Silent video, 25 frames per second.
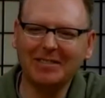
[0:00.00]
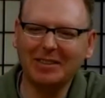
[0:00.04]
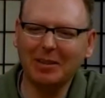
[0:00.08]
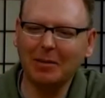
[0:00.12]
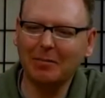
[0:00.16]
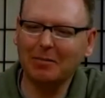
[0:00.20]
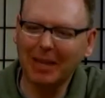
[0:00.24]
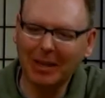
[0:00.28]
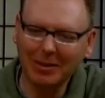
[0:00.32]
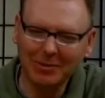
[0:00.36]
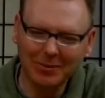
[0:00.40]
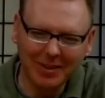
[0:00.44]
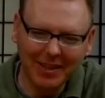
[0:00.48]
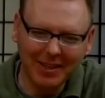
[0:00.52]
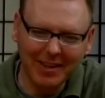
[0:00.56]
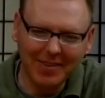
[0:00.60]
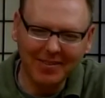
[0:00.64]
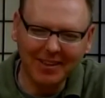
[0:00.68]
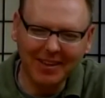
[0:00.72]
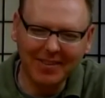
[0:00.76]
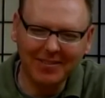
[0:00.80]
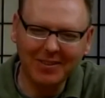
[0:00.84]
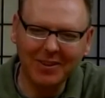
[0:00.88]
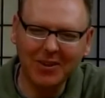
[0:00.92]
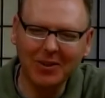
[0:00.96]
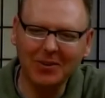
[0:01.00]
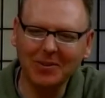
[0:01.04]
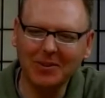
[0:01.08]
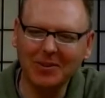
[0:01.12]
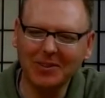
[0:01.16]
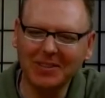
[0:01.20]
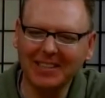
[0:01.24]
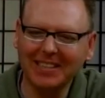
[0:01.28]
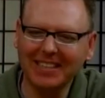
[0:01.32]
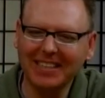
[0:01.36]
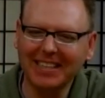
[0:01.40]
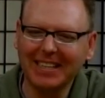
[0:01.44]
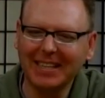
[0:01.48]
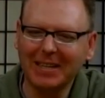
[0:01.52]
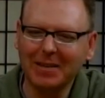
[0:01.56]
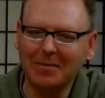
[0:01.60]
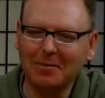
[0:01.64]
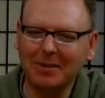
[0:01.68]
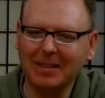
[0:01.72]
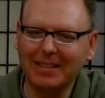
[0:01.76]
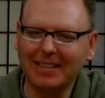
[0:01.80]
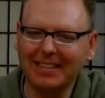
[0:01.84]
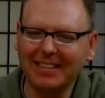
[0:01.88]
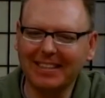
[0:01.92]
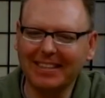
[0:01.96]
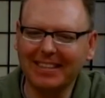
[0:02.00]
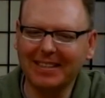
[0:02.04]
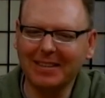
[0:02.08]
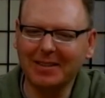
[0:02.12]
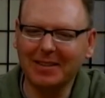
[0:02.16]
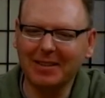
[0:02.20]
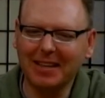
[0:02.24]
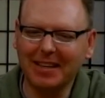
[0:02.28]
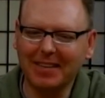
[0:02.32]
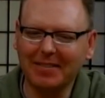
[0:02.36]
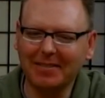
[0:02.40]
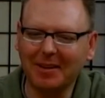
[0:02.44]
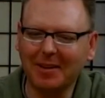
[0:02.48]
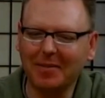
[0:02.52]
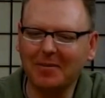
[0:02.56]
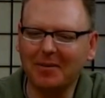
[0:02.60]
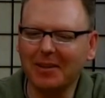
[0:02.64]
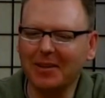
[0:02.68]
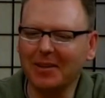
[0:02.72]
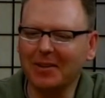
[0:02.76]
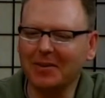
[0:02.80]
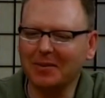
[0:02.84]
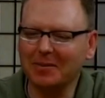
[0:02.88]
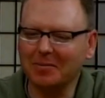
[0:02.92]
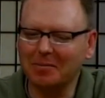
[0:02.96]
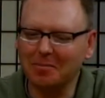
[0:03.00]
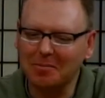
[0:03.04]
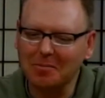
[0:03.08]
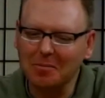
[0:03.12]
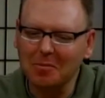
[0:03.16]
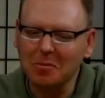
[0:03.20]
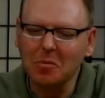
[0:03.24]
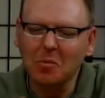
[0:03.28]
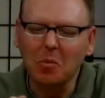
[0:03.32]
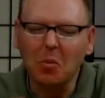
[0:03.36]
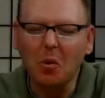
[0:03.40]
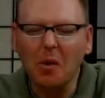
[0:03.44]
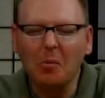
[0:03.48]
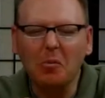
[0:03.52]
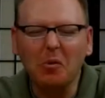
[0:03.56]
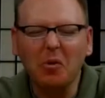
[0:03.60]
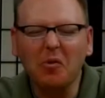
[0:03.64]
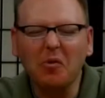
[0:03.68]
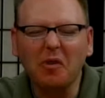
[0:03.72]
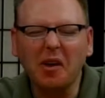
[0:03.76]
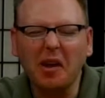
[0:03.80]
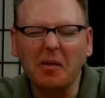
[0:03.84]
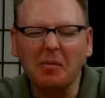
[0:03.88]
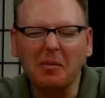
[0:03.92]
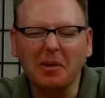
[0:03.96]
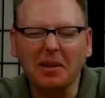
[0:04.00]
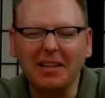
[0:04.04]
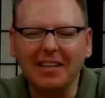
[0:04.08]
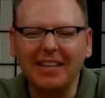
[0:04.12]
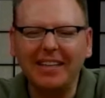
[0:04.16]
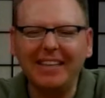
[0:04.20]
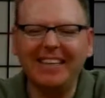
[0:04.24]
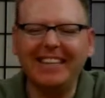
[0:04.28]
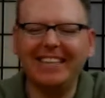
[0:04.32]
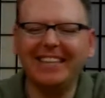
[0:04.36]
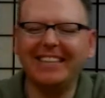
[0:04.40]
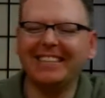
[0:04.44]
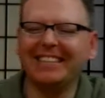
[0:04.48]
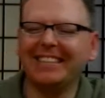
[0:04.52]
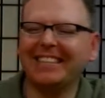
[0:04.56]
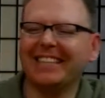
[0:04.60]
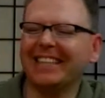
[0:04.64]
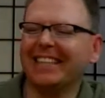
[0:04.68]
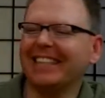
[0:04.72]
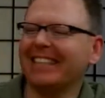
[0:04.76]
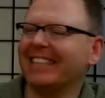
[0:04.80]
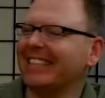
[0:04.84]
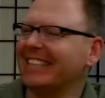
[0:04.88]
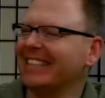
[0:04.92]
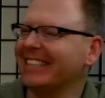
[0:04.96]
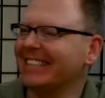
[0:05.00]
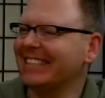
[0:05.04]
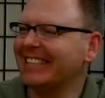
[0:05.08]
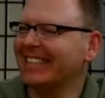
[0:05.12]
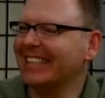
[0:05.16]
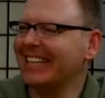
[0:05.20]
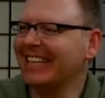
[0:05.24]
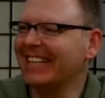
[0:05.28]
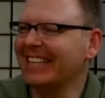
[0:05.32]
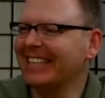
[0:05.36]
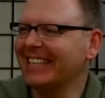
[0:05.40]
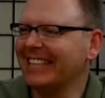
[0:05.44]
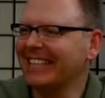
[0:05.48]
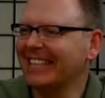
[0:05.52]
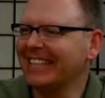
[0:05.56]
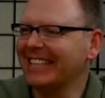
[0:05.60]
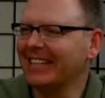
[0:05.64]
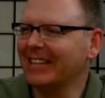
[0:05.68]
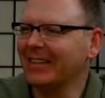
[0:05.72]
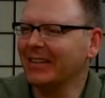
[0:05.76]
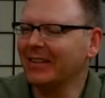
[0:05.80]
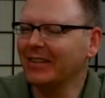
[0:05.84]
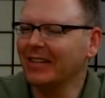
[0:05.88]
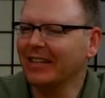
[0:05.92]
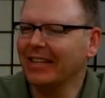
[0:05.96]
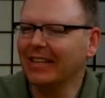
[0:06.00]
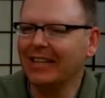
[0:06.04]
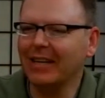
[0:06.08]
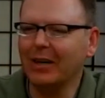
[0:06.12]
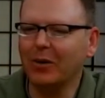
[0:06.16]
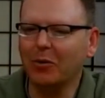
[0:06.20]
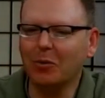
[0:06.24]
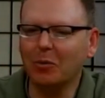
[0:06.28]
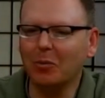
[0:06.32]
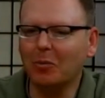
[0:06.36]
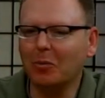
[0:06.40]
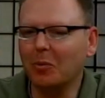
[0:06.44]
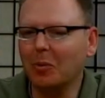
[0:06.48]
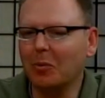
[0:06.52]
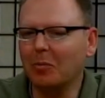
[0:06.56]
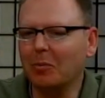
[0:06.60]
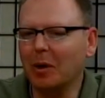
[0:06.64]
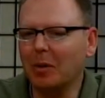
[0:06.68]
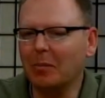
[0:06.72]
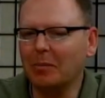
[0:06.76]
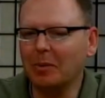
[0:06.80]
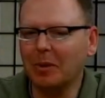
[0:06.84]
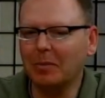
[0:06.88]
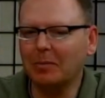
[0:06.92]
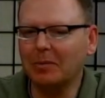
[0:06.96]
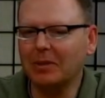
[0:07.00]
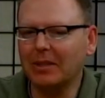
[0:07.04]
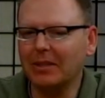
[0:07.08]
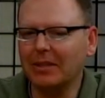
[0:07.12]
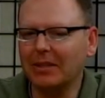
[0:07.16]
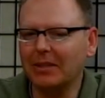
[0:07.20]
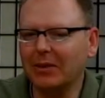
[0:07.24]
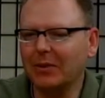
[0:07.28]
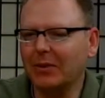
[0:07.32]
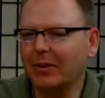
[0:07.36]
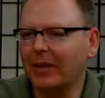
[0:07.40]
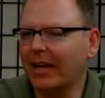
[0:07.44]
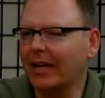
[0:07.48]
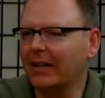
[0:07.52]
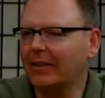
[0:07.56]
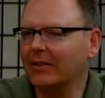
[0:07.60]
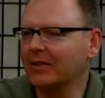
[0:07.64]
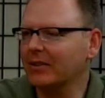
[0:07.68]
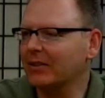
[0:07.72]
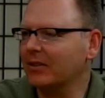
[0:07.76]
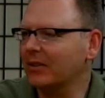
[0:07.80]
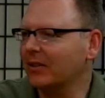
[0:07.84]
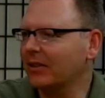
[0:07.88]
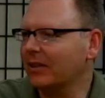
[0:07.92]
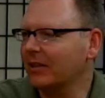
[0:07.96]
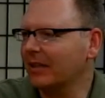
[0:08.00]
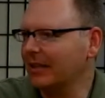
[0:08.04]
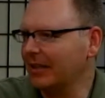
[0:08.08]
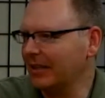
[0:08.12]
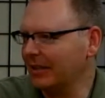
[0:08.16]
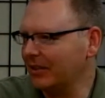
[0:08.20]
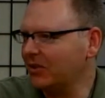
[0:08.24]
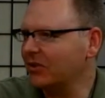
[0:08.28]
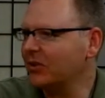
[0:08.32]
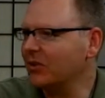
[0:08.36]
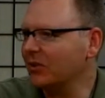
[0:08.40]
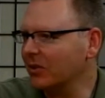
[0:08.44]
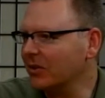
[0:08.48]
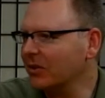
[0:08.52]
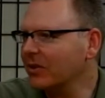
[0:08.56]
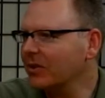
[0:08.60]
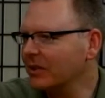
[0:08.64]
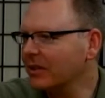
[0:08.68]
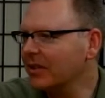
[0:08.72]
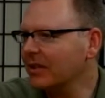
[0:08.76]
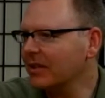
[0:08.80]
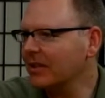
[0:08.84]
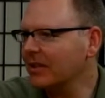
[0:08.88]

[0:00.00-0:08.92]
Sometimes we have leftovers, but I figure one per family is the idea there. We'll bump up to 2,000 on an Easter